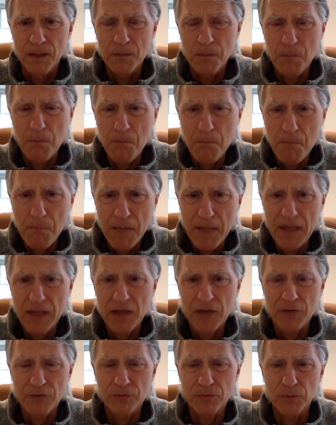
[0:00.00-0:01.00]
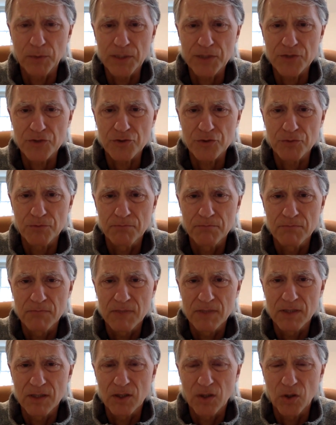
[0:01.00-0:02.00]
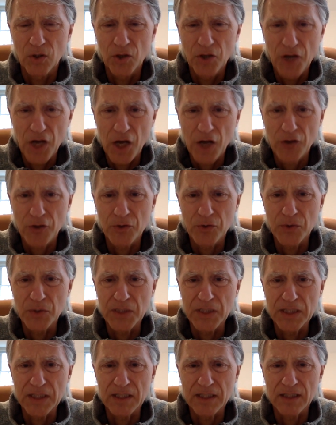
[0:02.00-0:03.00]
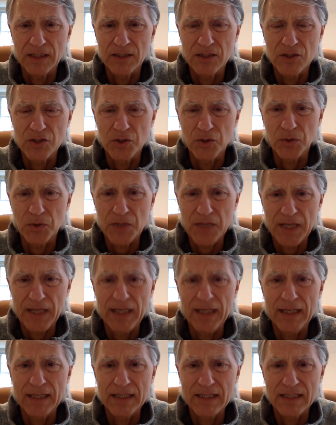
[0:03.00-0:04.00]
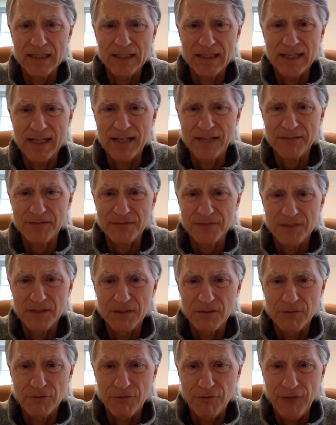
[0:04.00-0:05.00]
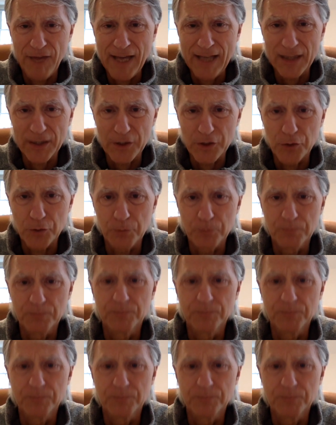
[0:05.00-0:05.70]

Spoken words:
many of which are not unique and don't add enough value.